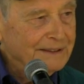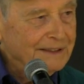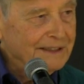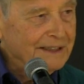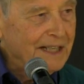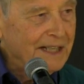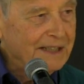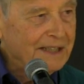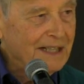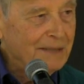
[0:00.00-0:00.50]
The
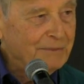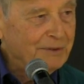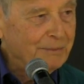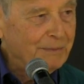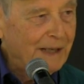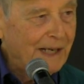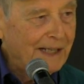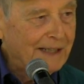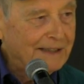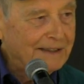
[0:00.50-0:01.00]
guy comes
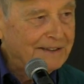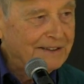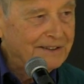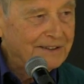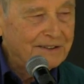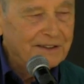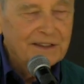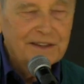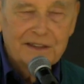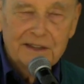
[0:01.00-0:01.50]
back and
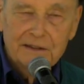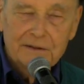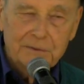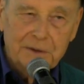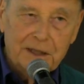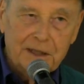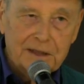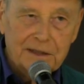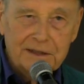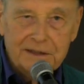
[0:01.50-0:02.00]
says,
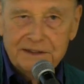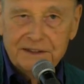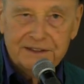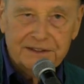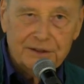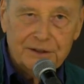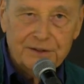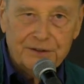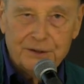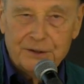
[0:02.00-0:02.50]
well, it's
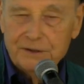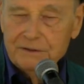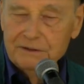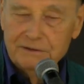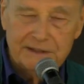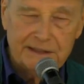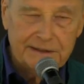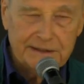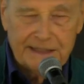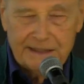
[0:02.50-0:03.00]
so-and-so,
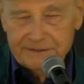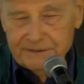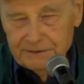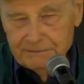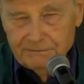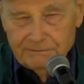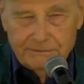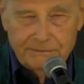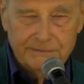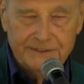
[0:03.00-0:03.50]
and he gives,
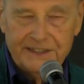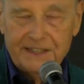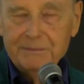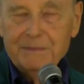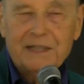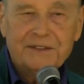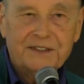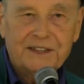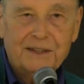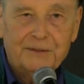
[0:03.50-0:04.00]
Zen
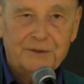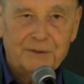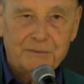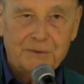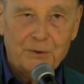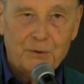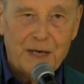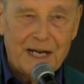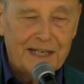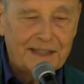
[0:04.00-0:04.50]
master gives him
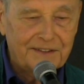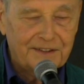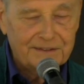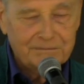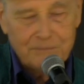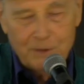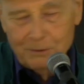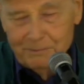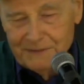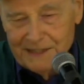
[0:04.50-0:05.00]
a whack, says,
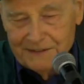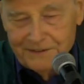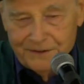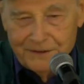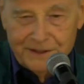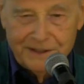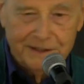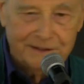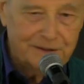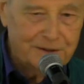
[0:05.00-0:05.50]
oh, that's
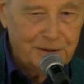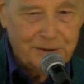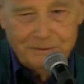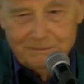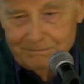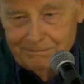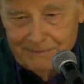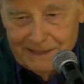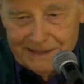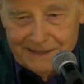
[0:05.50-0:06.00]
not it,
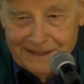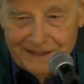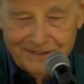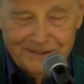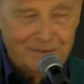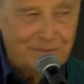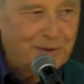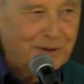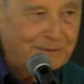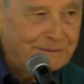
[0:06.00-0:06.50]
go meditate
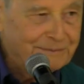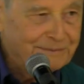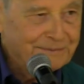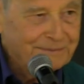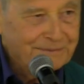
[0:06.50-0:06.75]
some more.